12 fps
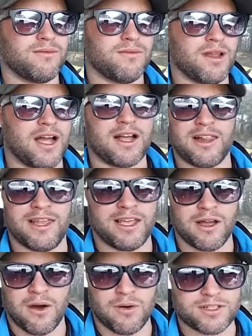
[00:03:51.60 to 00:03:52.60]
not
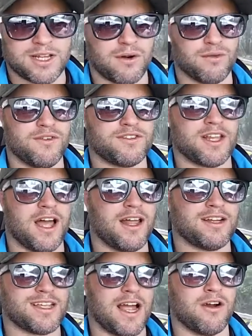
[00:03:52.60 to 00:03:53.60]
Klingon, it's not roof snot,
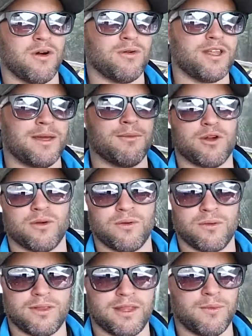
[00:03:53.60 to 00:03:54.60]
it's our own chemical
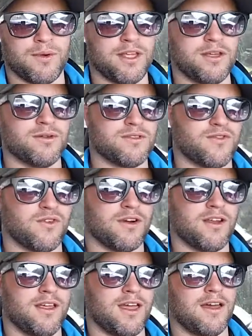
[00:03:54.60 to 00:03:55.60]
that we use for
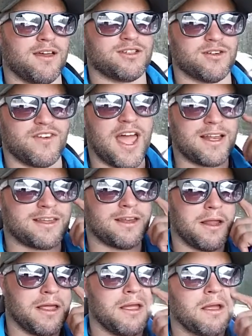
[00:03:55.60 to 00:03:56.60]
a surfactant,
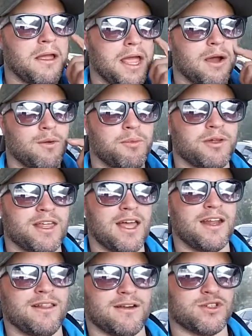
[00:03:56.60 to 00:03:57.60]
and we put that
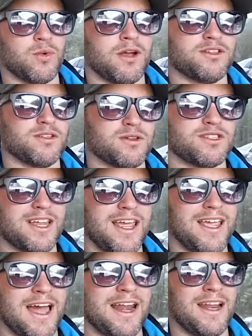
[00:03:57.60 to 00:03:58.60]
in there as well, so it stay
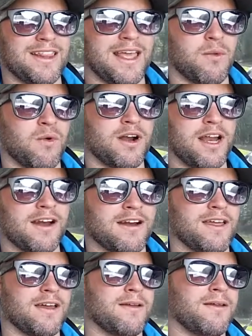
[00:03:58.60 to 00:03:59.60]
kind of in that one
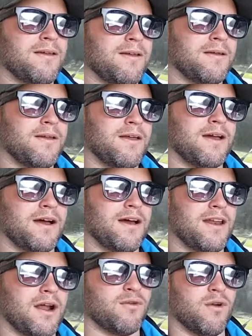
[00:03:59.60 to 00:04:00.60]
area,
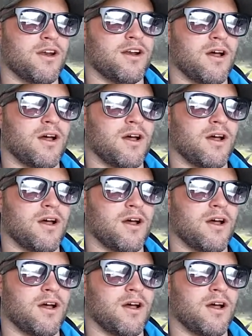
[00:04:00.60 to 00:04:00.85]
not running